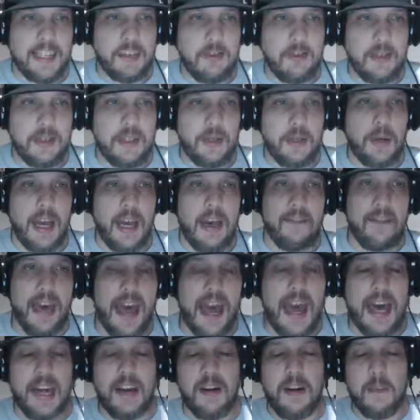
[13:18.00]
we do have
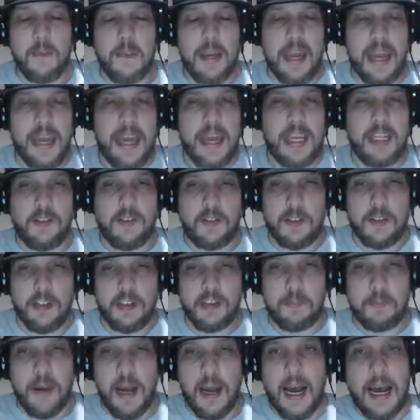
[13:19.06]
Adam Page
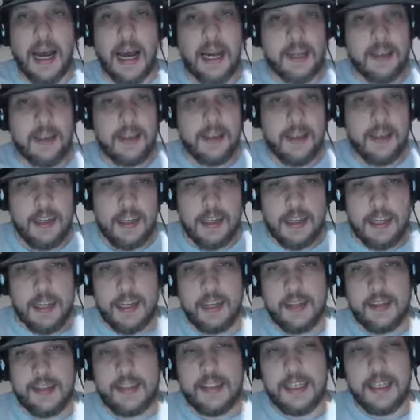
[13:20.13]
versus Pac
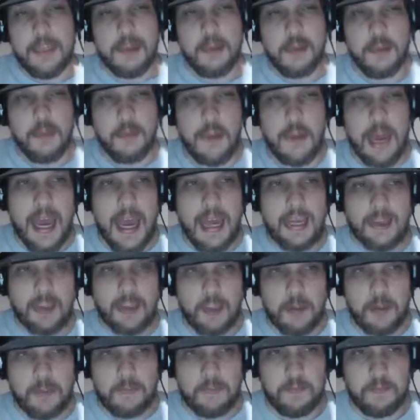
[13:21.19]
in a singles match.